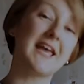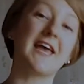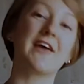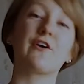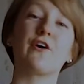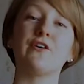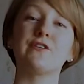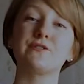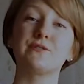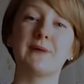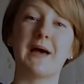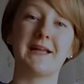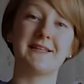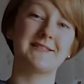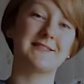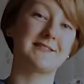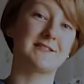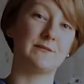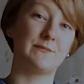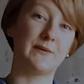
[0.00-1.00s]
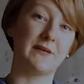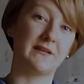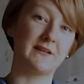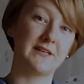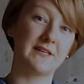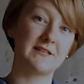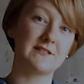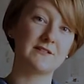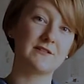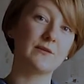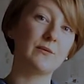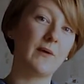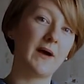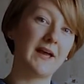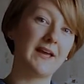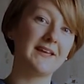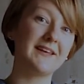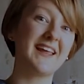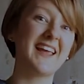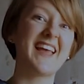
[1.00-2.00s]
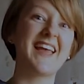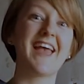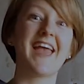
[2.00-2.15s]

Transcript: It also adds stability to the wine